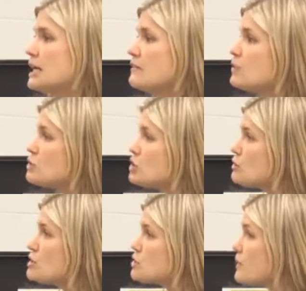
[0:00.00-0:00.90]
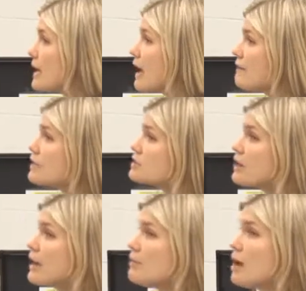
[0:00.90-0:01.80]
If you do enjoy having a
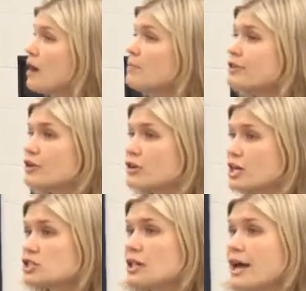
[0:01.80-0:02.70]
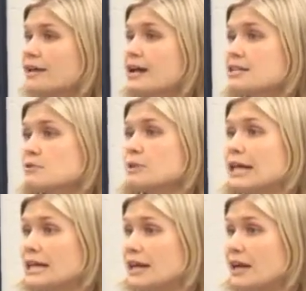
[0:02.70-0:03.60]
Diet Pop, the Crush line has
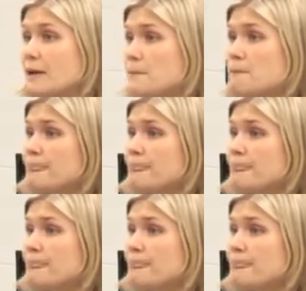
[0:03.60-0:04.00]
Splenda in it.